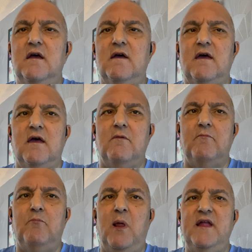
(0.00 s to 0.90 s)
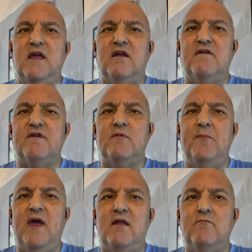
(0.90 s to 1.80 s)
bleeding from the
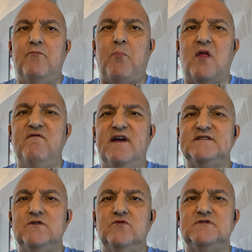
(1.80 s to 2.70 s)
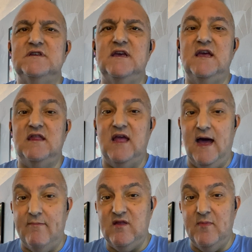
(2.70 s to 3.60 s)
main blood vessels in the
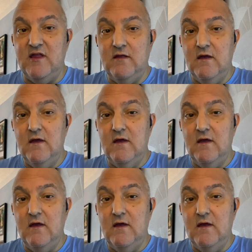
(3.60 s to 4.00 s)
abdomen